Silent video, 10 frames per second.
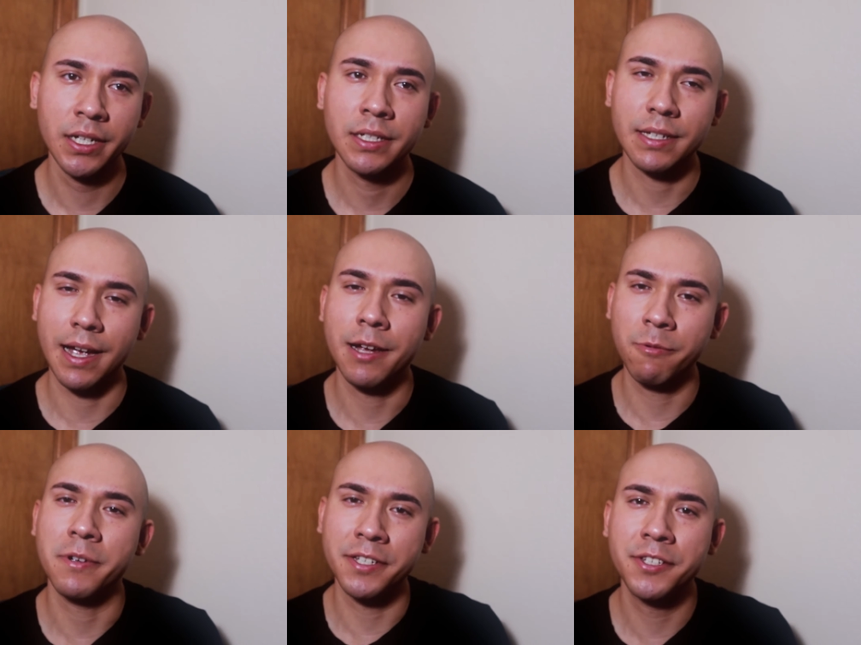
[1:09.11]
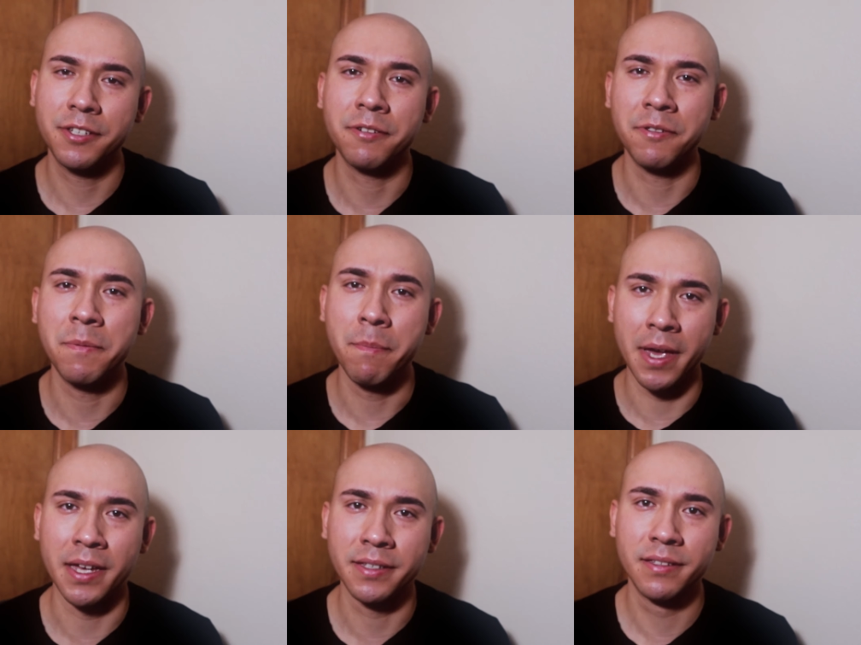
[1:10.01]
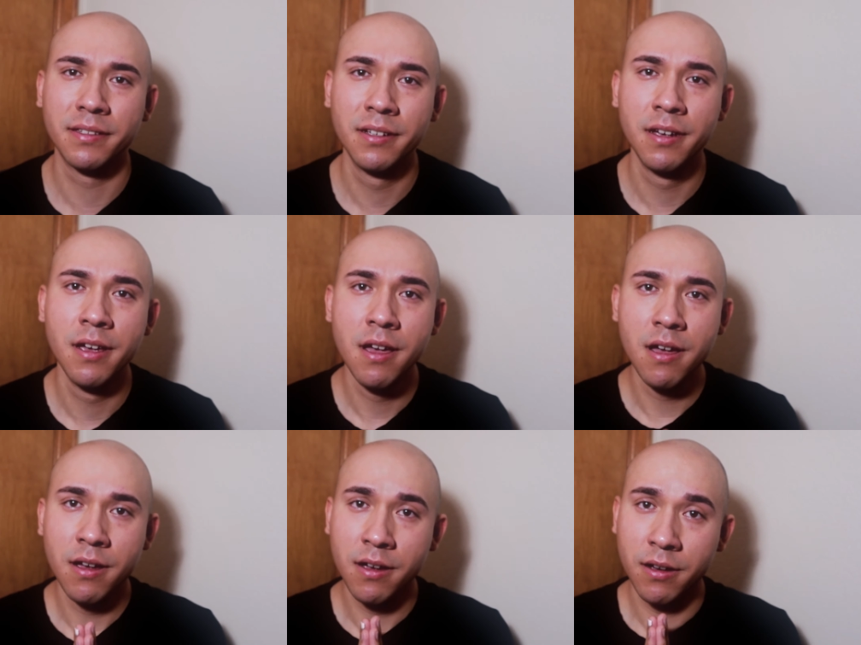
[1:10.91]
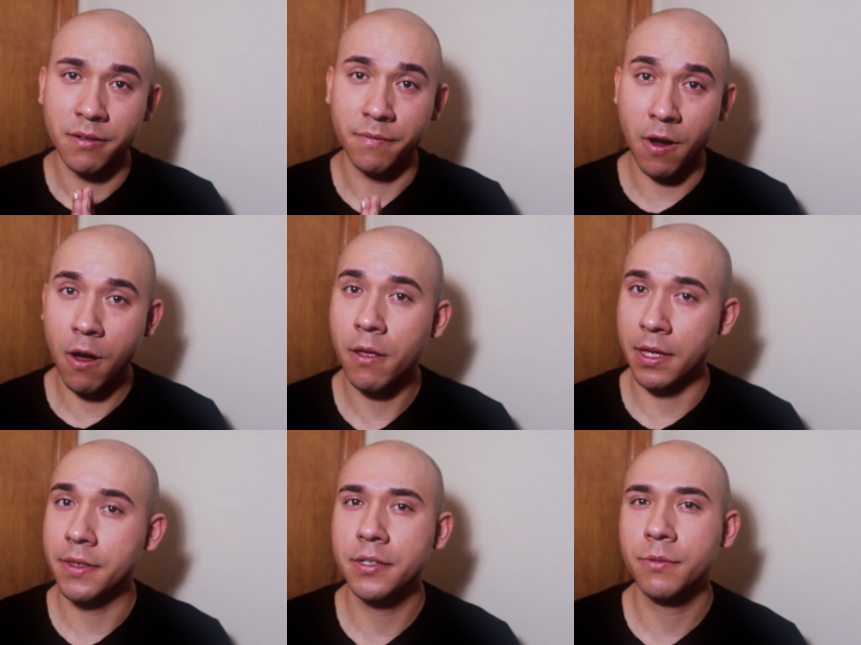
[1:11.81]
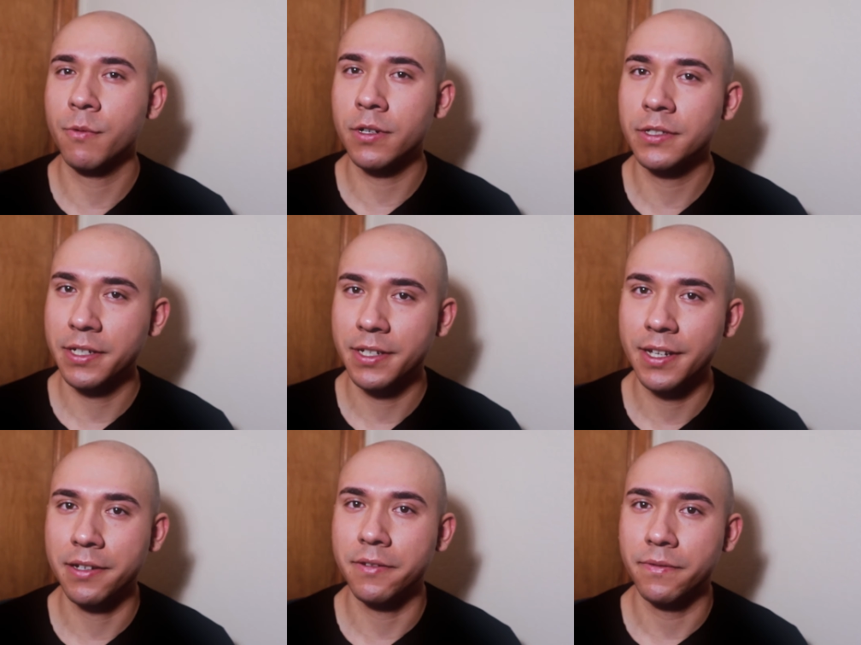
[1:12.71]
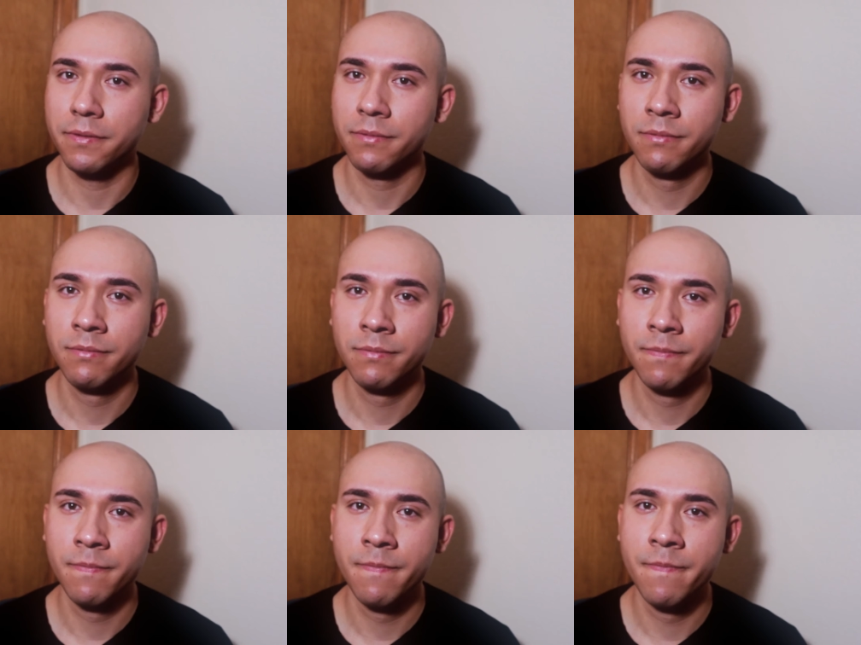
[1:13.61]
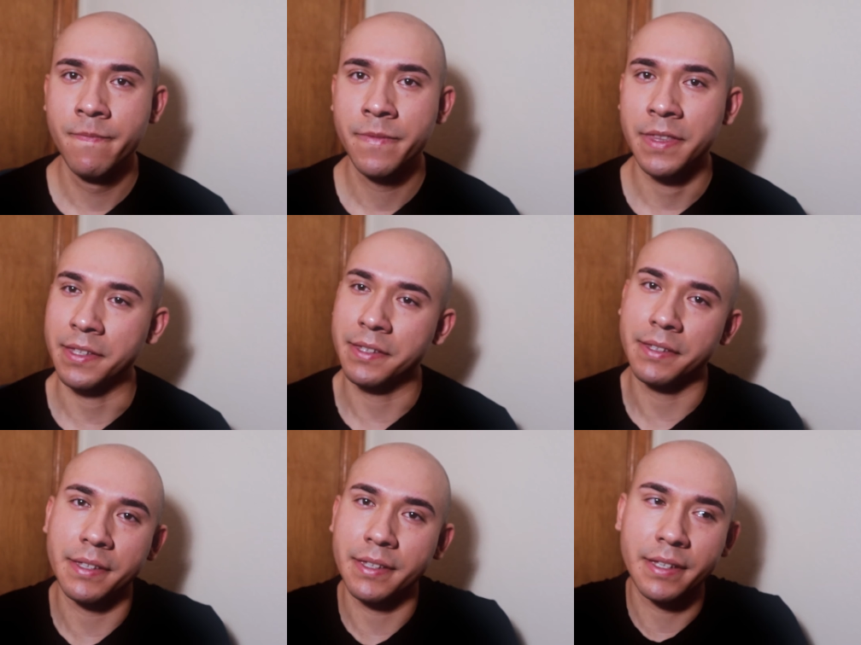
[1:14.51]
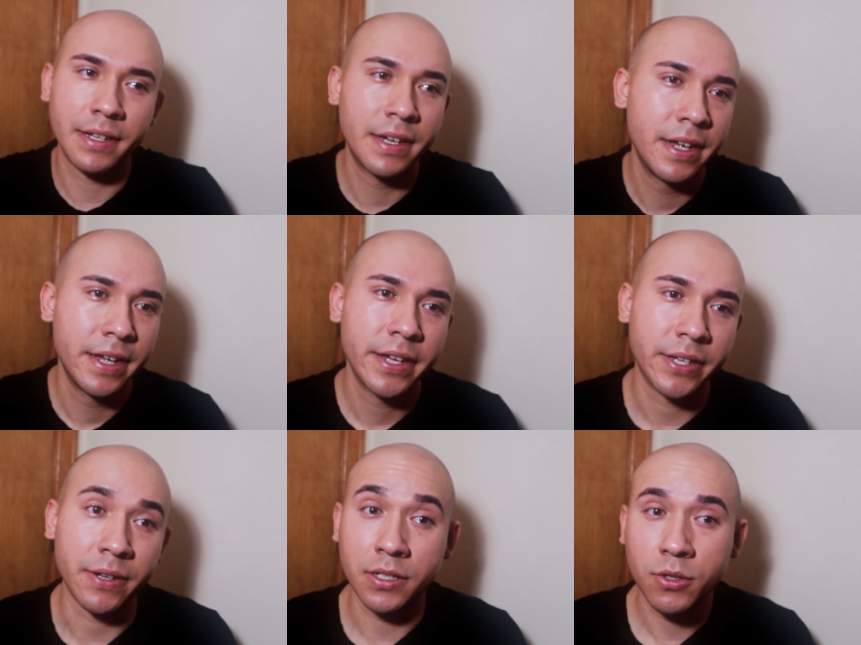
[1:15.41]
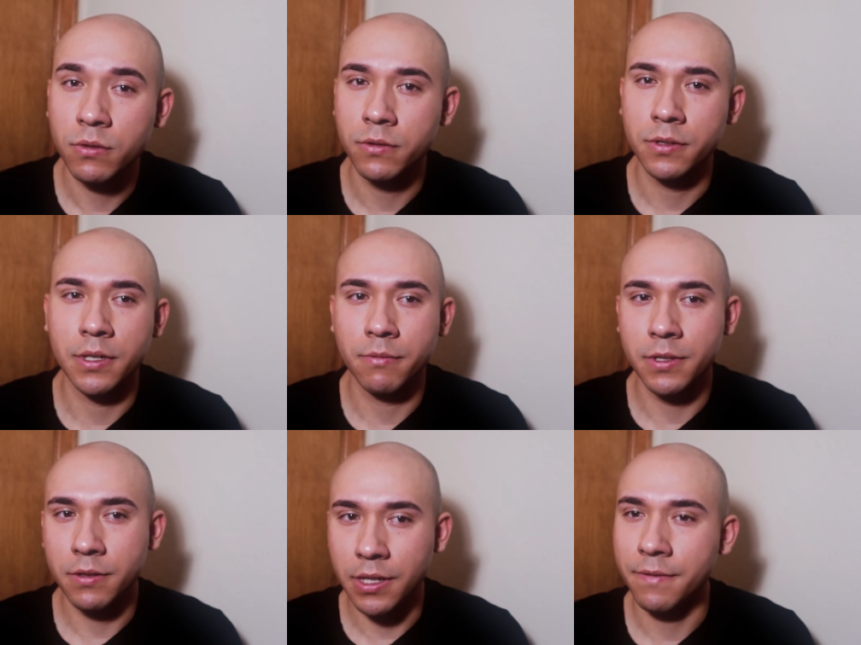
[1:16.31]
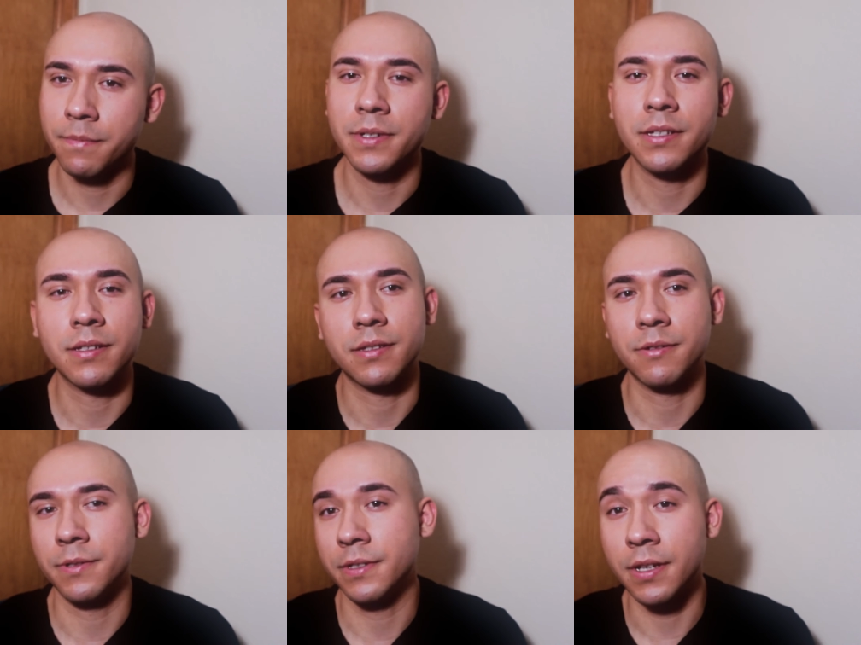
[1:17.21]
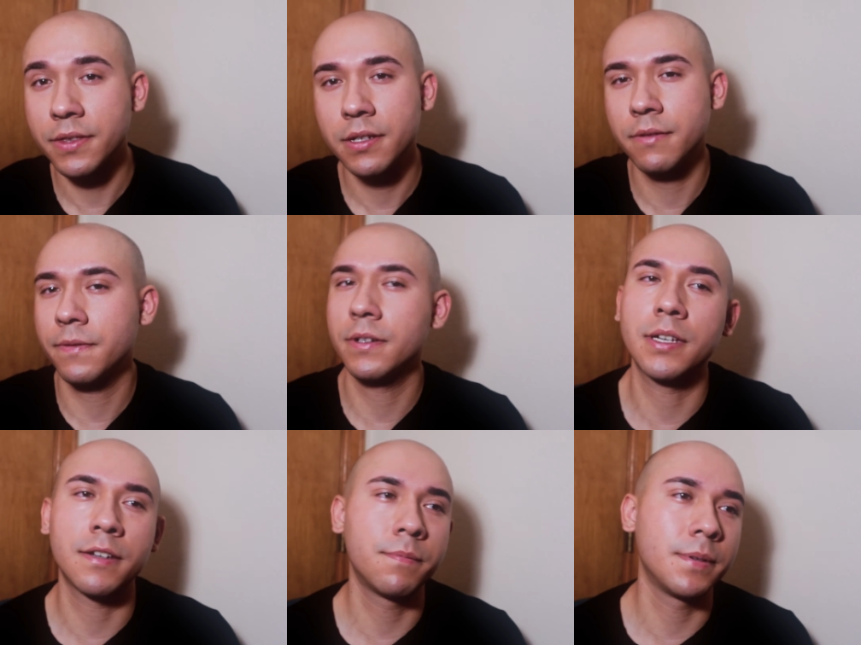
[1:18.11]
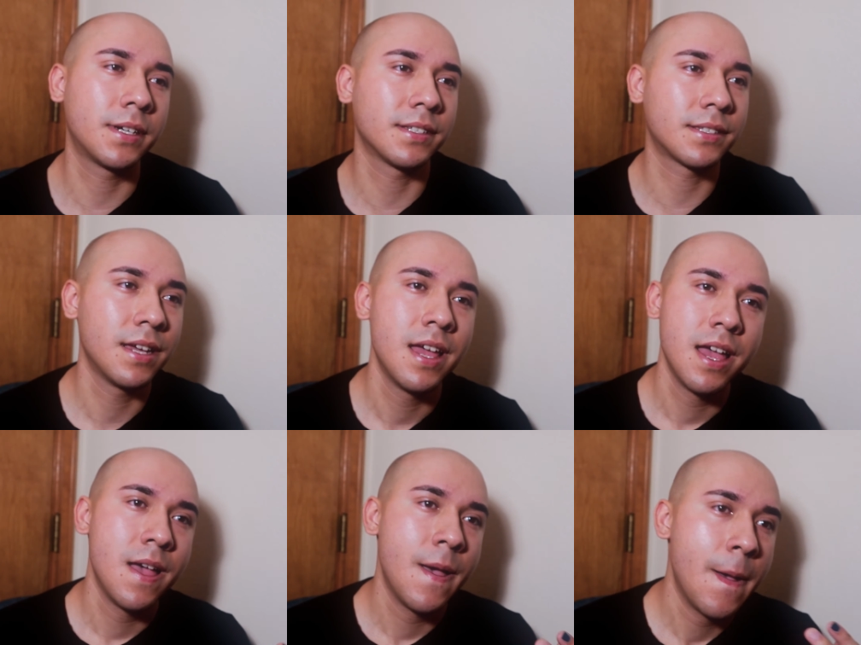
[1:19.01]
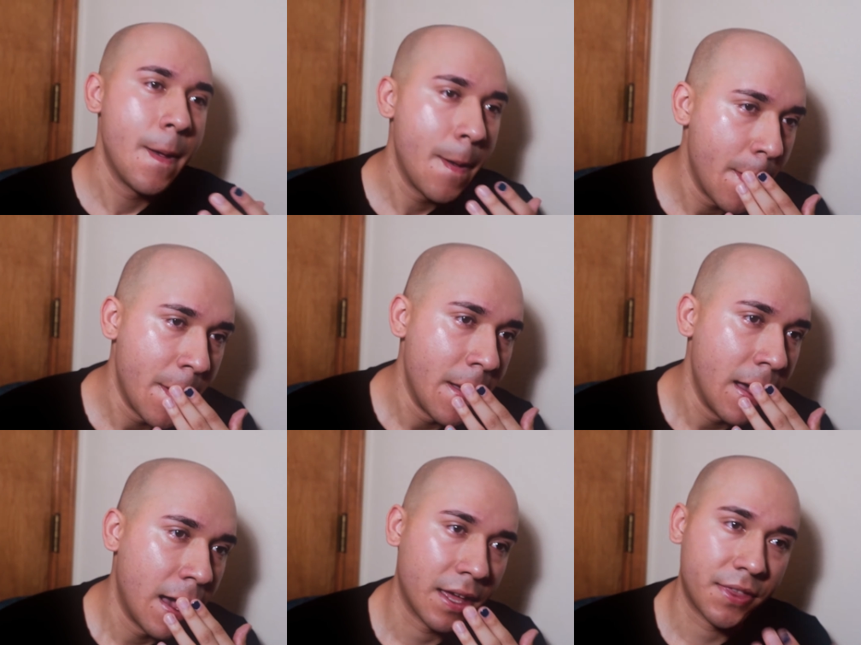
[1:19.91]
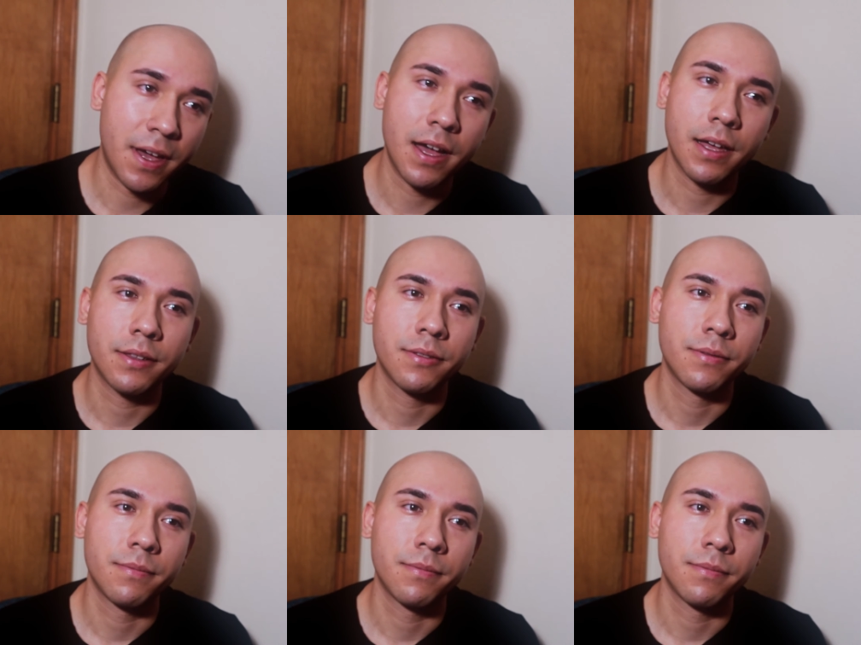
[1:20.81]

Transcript: Because I wished you the best of all that this world could give. And I told you that when you left me that there was nothing to forgive, because I thought